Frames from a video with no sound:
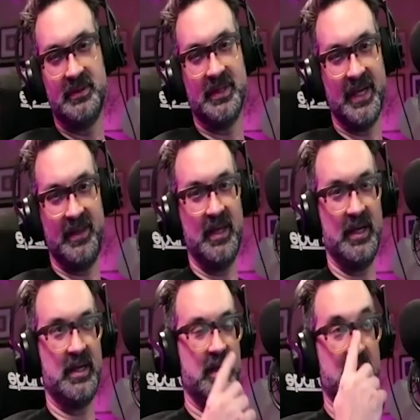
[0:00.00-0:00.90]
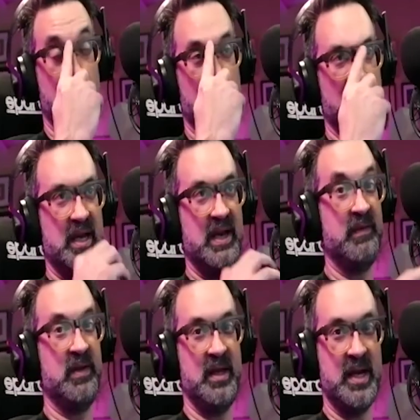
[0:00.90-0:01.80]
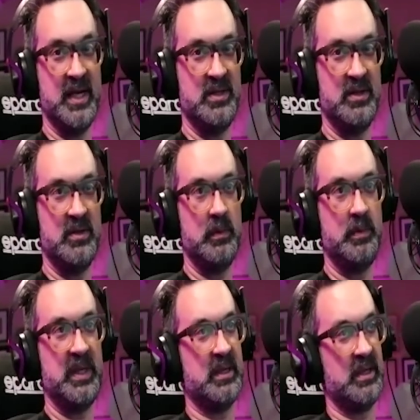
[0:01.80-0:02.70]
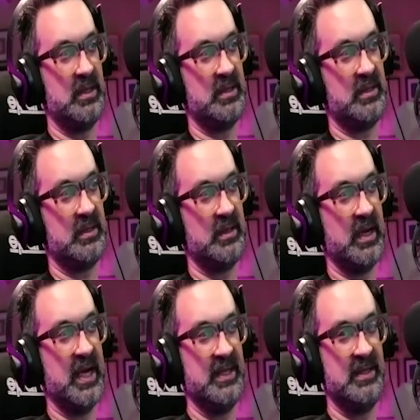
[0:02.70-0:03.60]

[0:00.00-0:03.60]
I think, in everything I do, because I,